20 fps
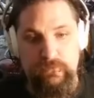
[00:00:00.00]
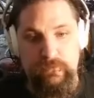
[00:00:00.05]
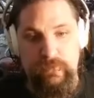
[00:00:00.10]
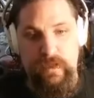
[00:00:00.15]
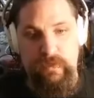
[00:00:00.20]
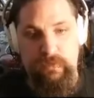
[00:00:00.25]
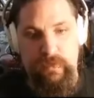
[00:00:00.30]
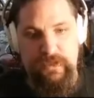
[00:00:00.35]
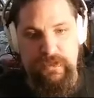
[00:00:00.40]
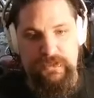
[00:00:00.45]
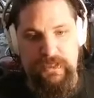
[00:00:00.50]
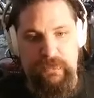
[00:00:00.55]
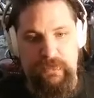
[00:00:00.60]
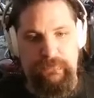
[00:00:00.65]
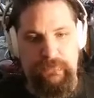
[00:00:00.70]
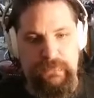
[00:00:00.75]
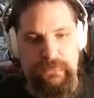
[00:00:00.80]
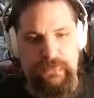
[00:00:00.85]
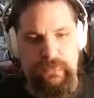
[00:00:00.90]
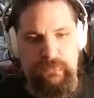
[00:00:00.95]
Watch out
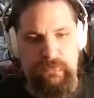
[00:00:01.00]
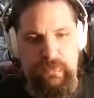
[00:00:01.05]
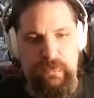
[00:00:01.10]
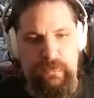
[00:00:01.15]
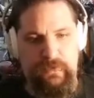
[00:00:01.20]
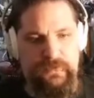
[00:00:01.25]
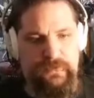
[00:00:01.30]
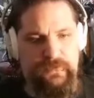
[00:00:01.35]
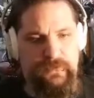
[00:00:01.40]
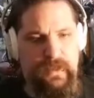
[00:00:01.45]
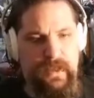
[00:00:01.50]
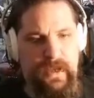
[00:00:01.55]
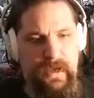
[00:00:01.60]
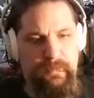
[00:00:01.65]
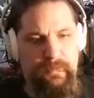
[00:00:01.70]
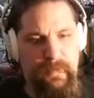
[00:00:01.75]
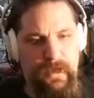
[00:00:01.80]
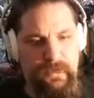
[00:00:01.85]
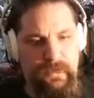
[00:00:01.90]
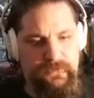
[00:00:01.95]
for some more
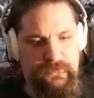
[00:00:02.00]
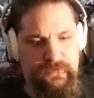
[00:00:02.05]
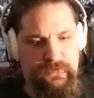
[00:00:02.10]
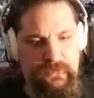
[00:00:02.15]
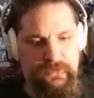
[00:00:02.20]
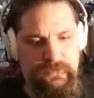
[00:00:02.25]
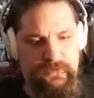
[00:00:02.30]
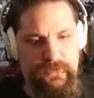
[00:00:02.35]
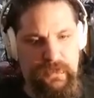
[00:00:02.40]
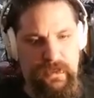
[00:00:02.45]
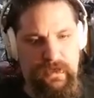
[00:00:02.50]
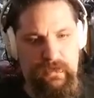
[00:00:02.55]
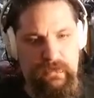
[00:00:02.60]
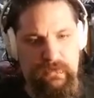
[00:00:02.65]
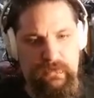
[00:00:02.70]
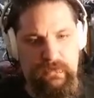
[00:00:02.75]
slime monsters there.